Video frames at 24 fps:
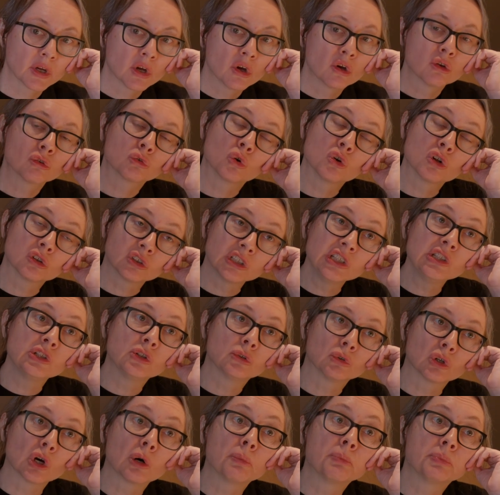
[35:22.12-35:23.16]
so a lot in
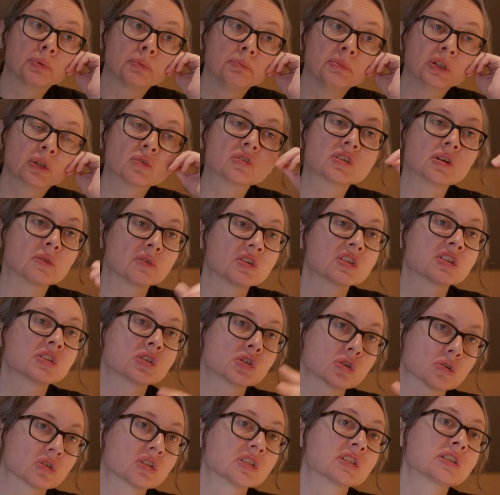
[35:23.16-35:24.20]
Europe, because there is
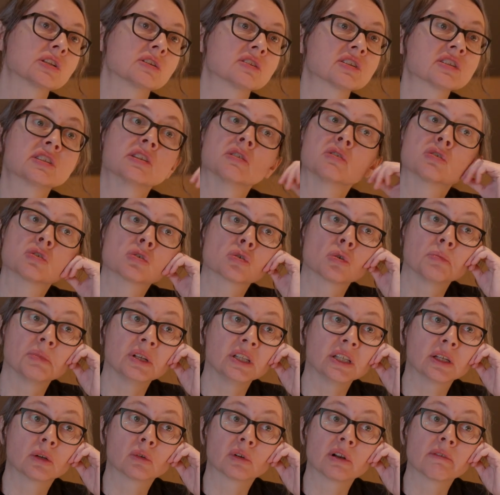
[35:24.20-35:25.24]
just still so
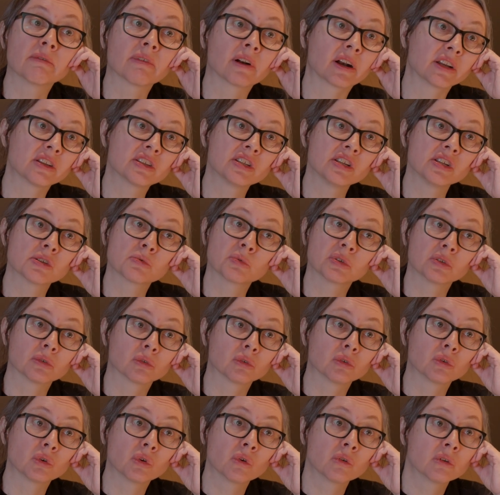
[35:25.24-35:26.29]
many grape varieties we don't
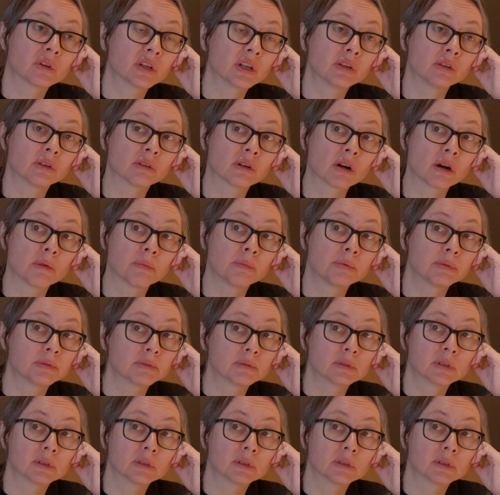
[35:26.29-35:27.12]
know in Europe,